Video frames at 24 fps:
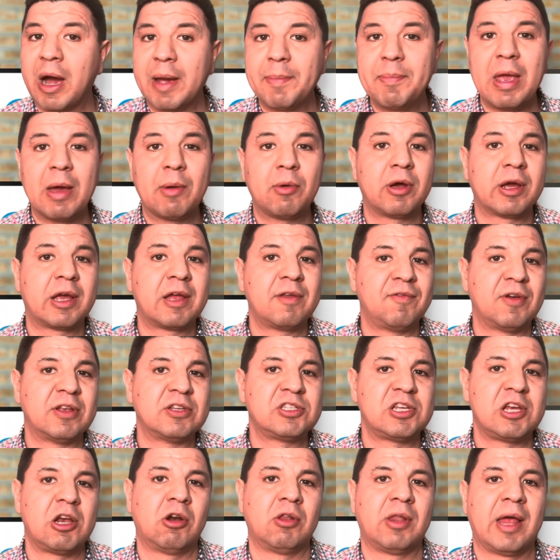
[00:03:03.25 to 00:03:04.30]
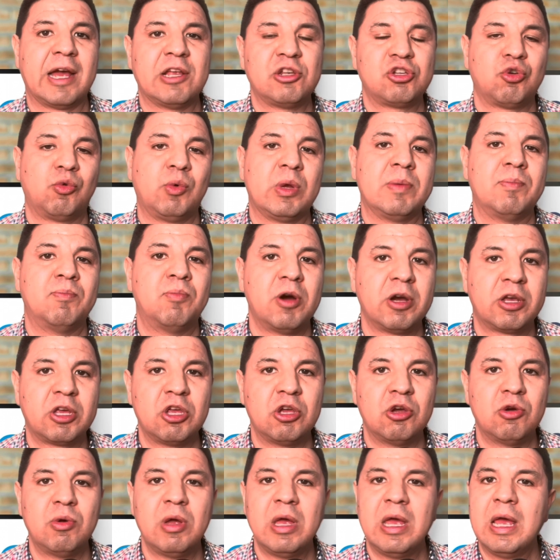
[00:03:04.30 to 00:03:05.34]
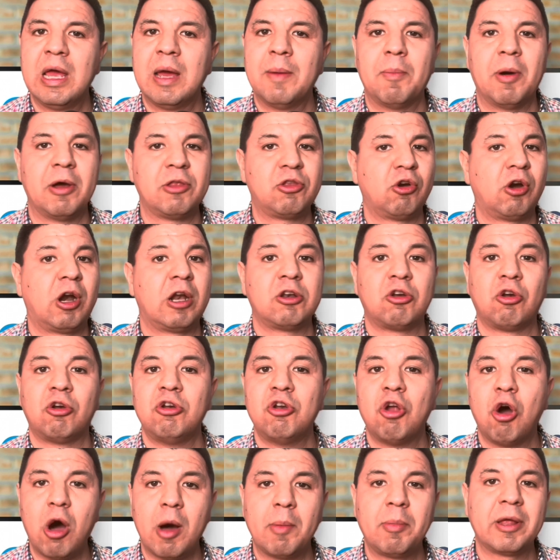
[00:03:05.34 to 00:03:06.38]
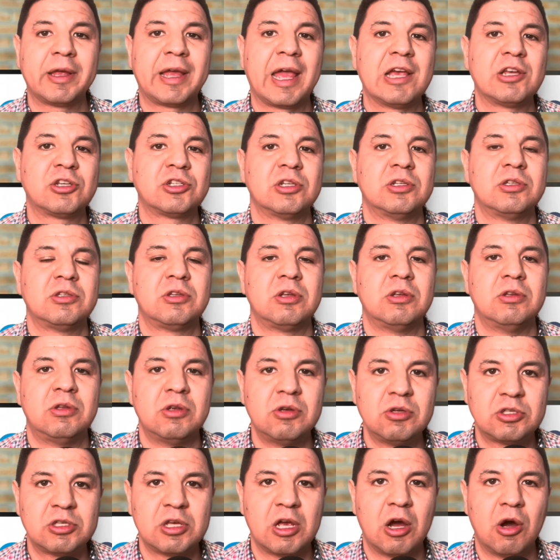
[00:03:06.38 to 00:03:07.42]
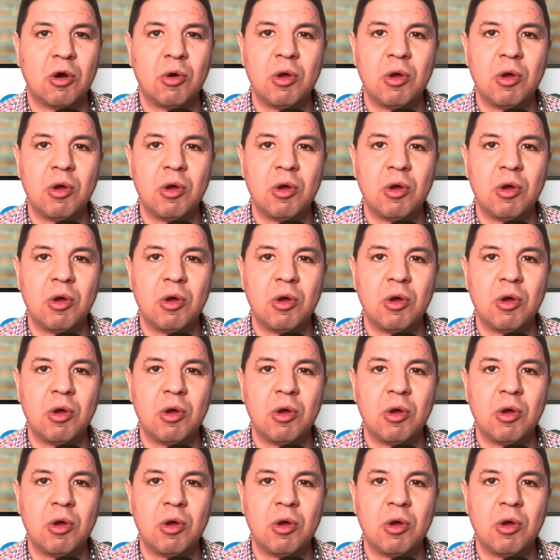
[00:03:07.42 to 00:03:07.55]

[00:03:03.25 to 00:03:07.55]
be able to convince the airline to rebook you, but they're under no obligation to do so,